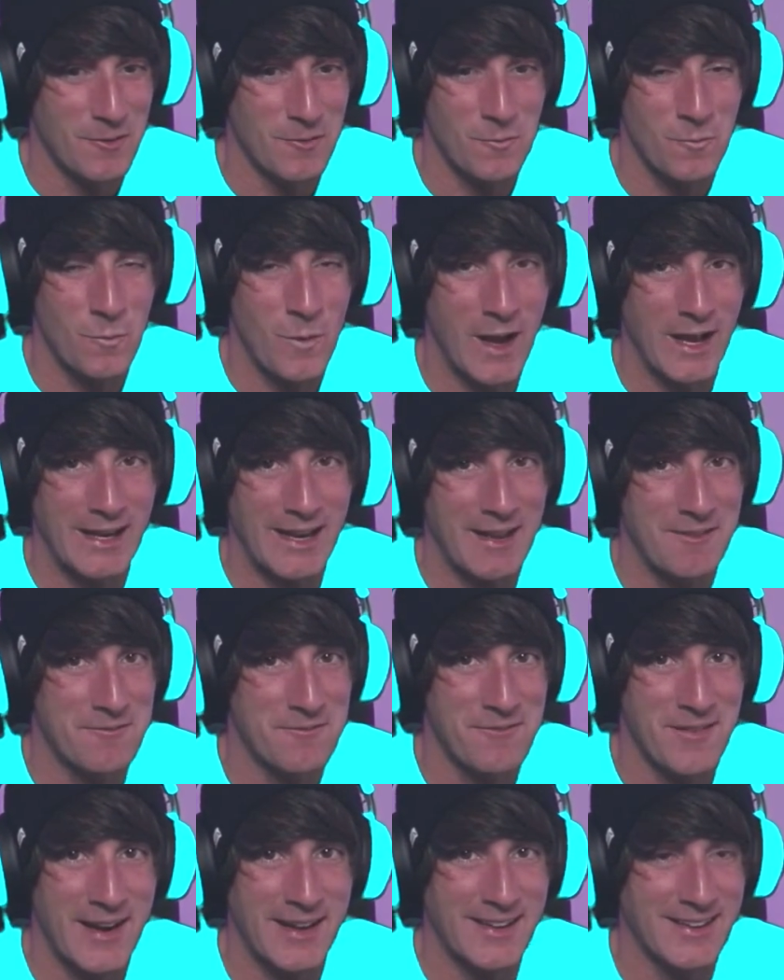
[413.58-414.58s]
while I'm
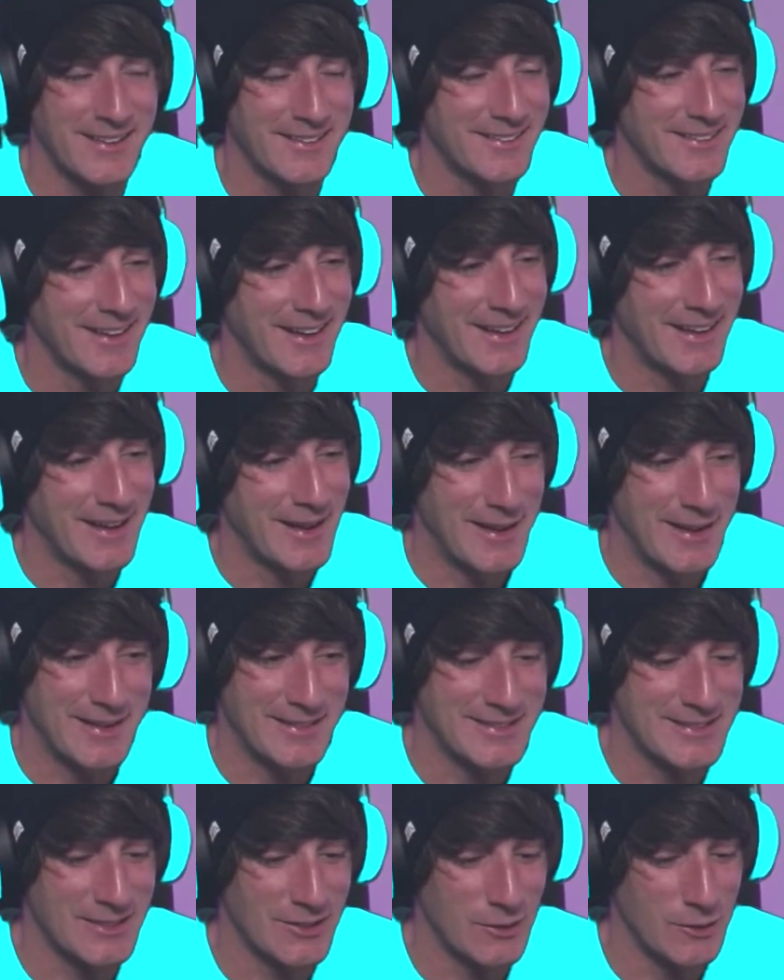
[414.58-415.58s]
fighting.
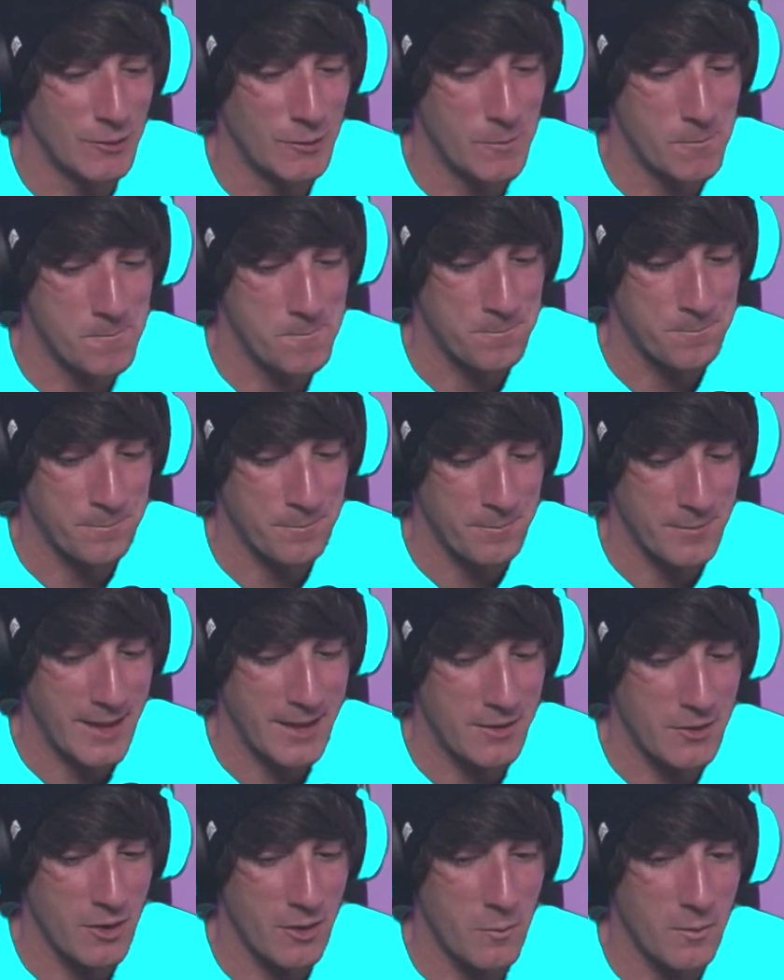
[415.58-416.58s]

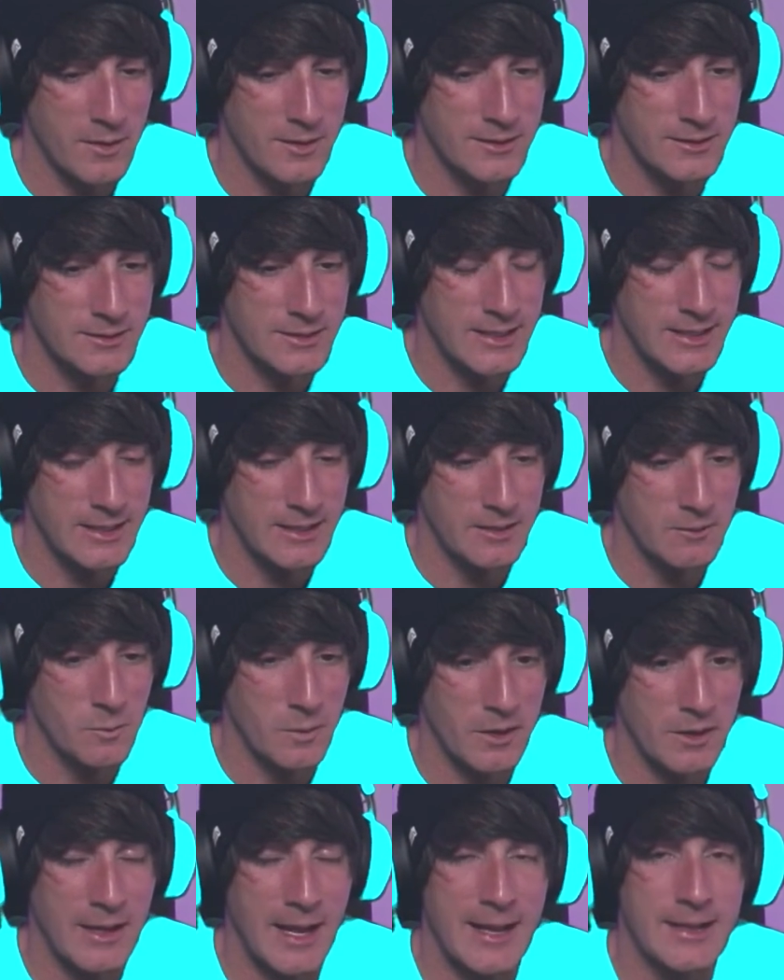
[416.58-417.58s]
I don't know, I want to see
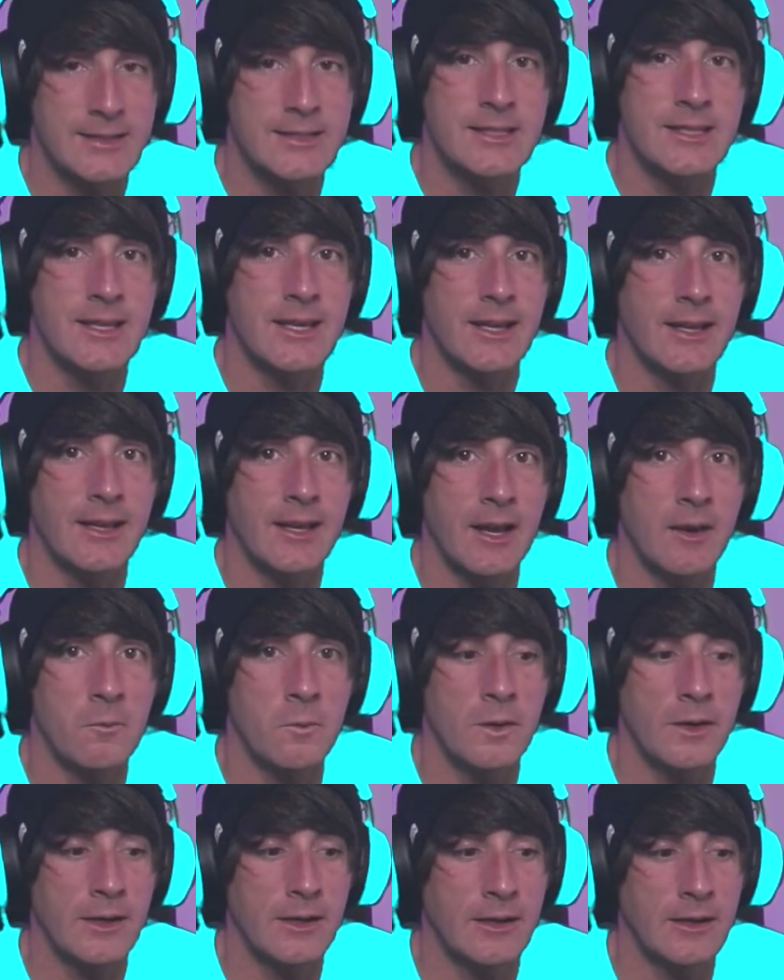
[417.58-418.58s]
what you guys think. I
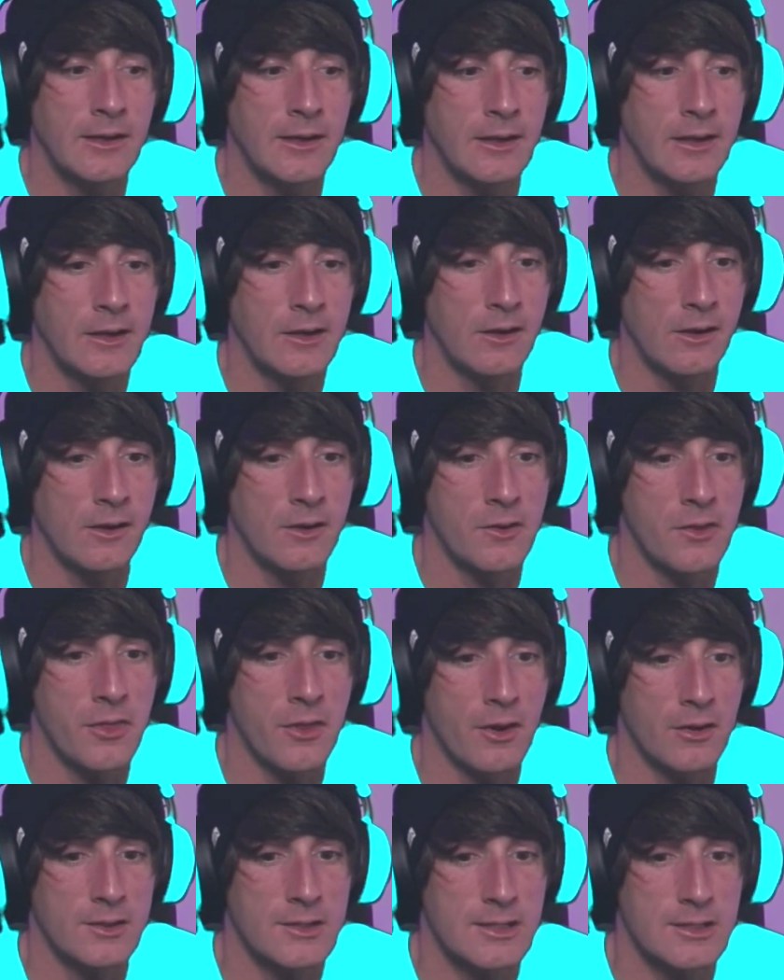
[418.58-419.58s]
want to hear your
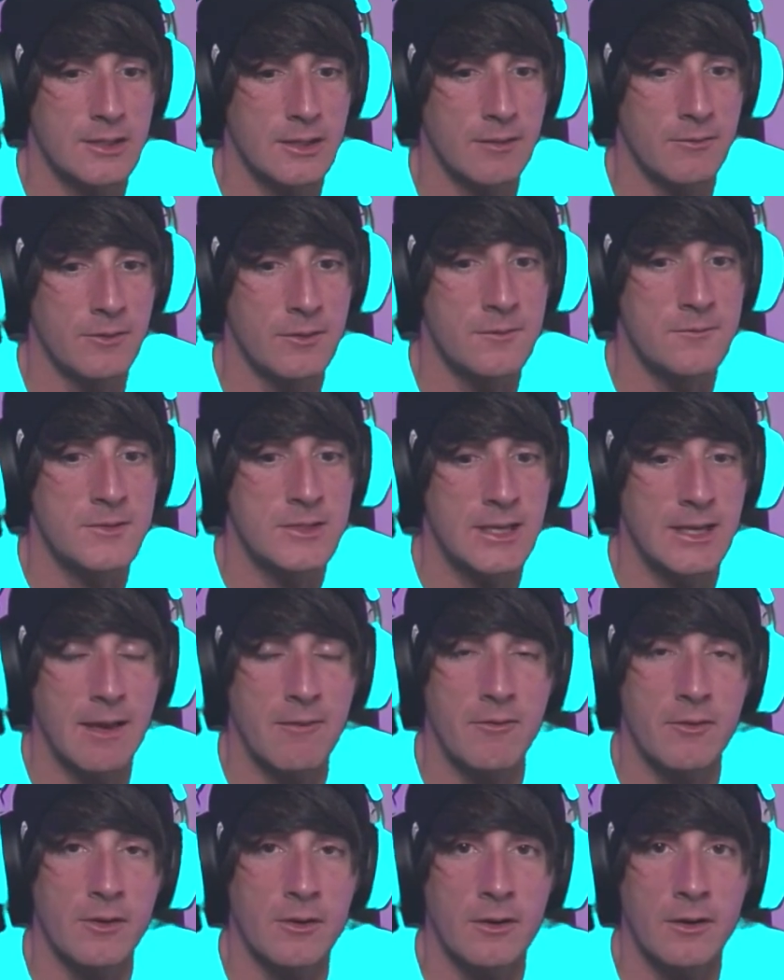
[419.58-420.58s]
thoughts. If you've seen
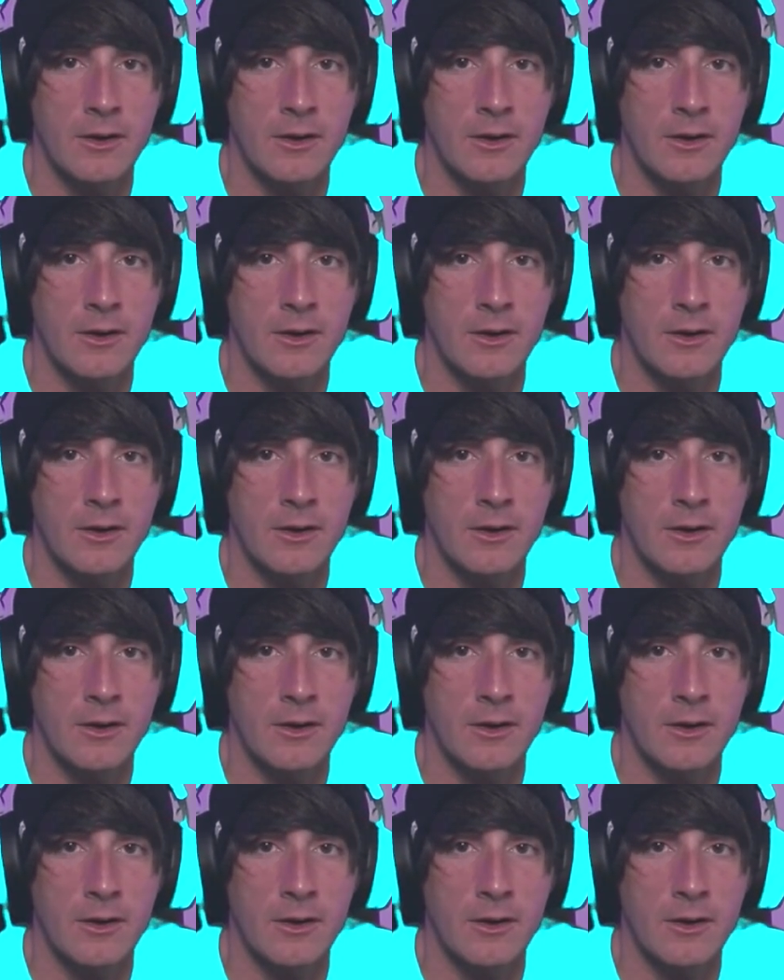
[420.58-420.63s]
other